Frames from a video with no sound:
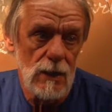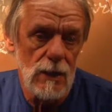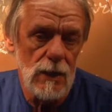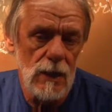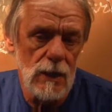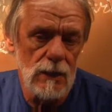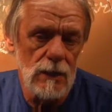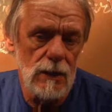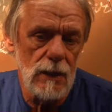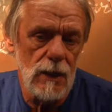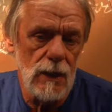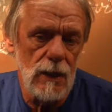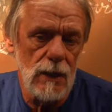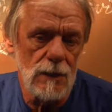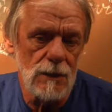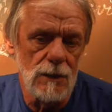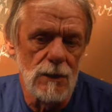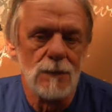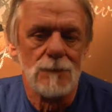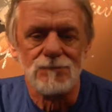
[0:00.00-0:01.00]
And,
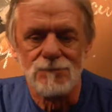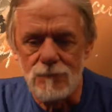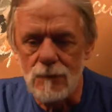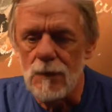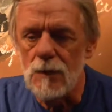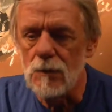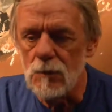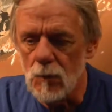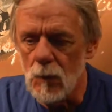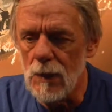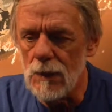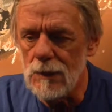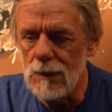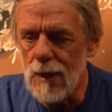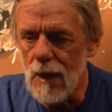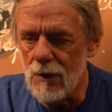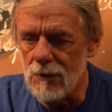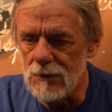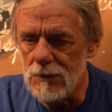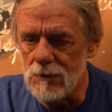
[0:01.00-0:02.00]
and one
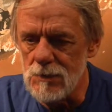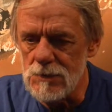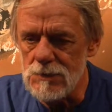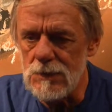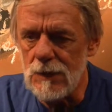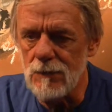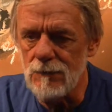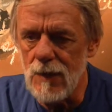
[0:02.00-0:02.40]
characteristic